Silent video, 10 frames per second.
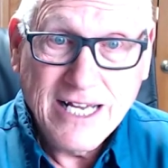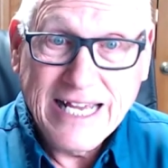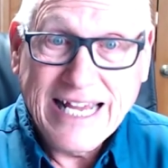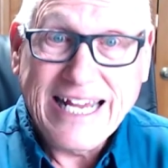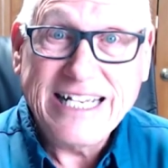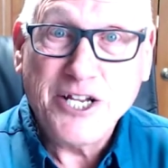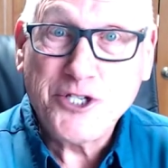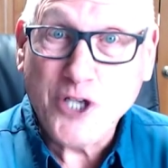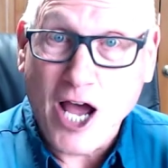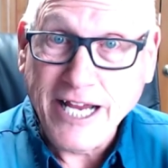He
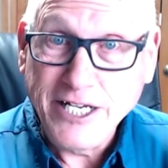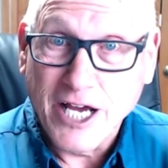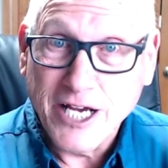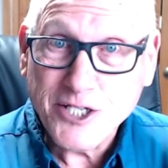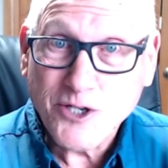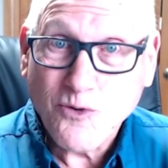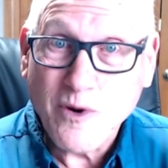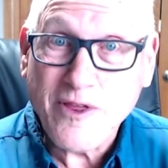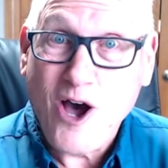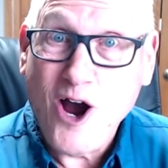designed us with
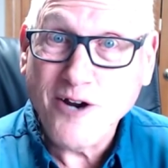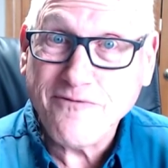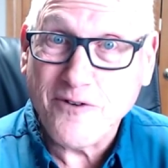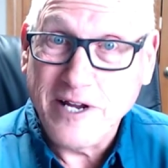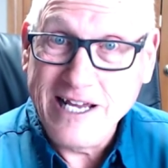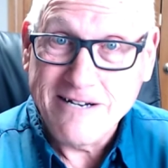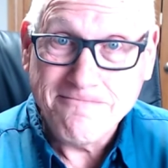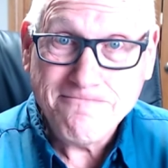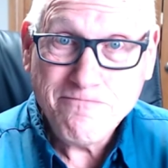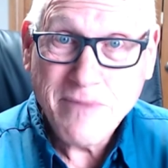a heart for him
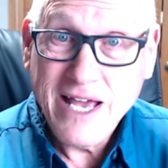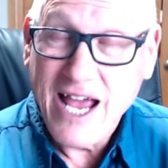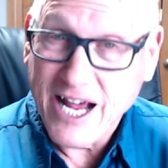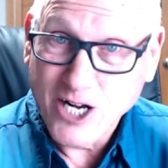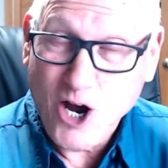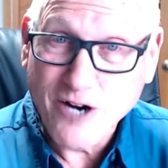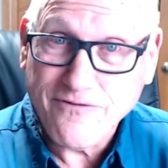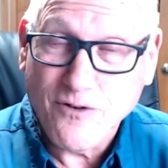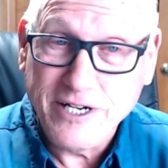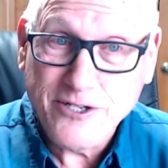and a heart
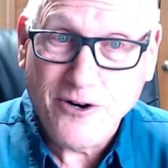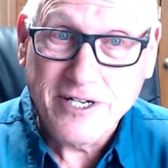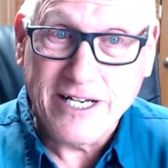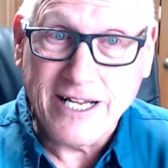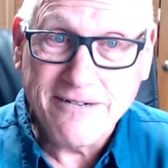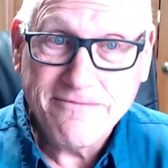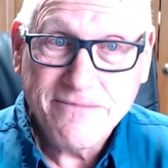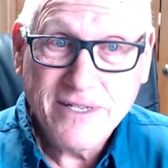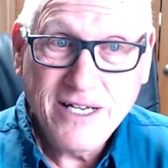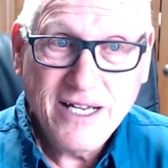for eternity
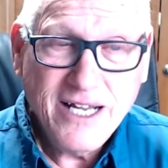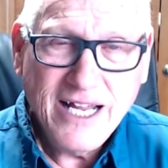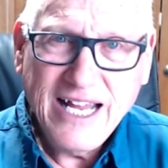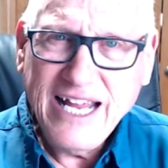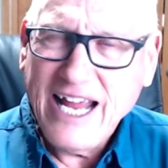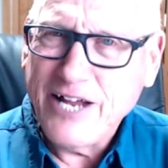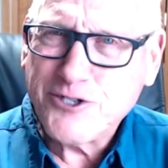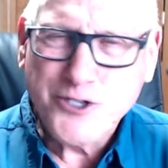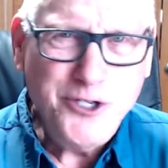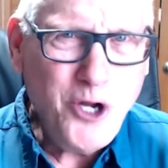
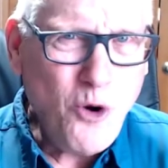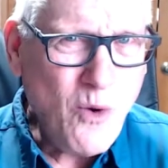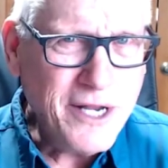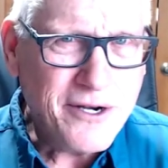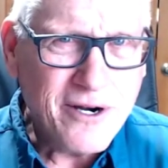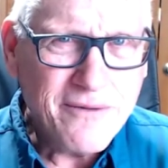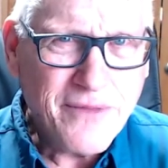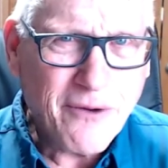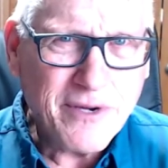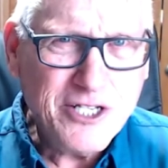it's no wonder
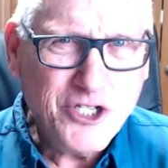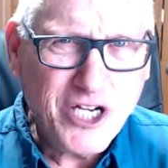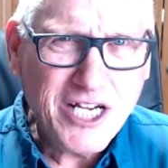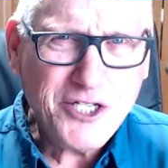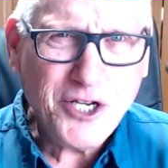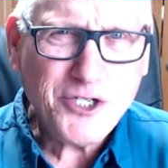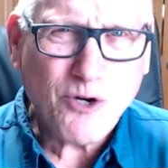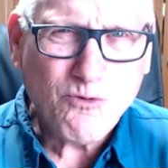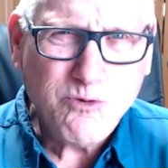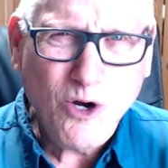that when Jesus
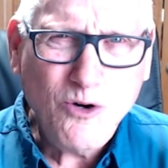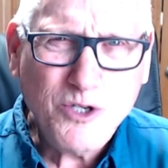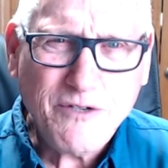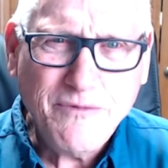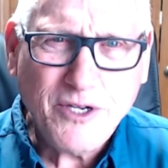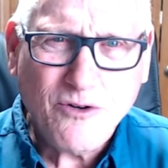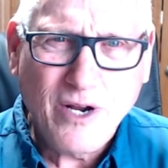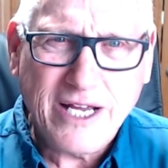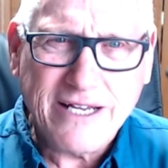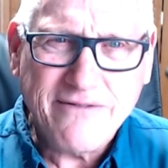arose from the
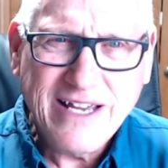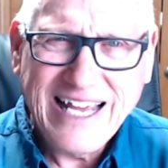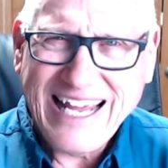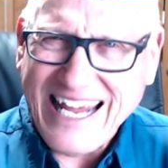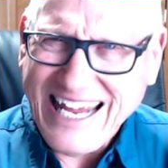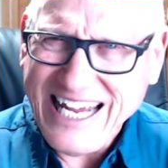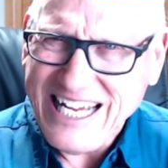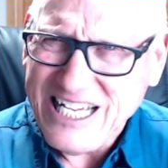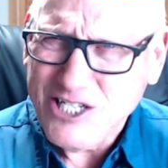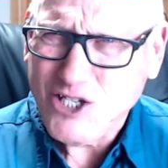grave, he
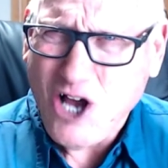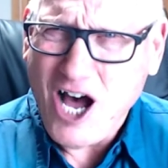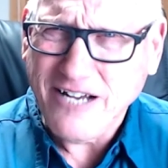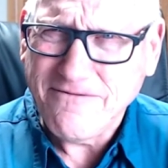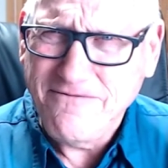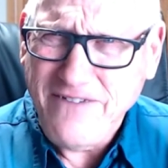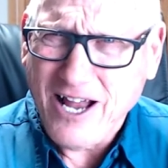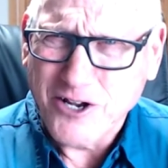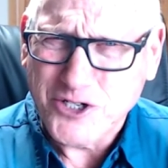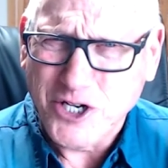sought
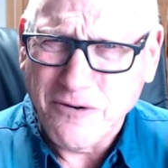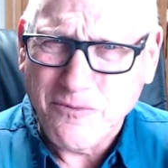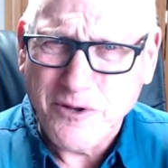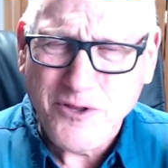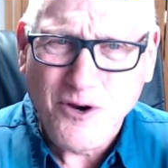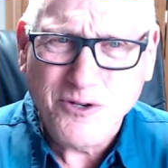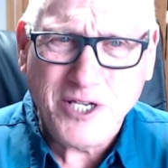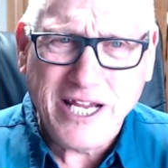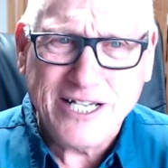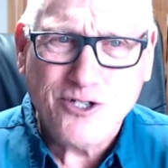fellowship with those
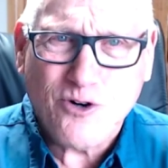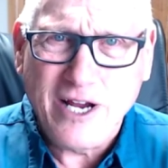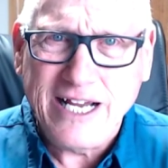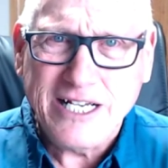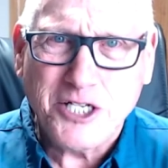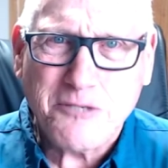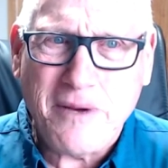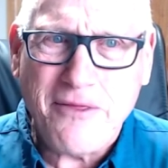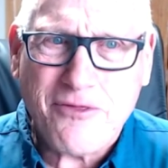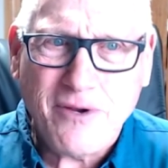he had trained and spent three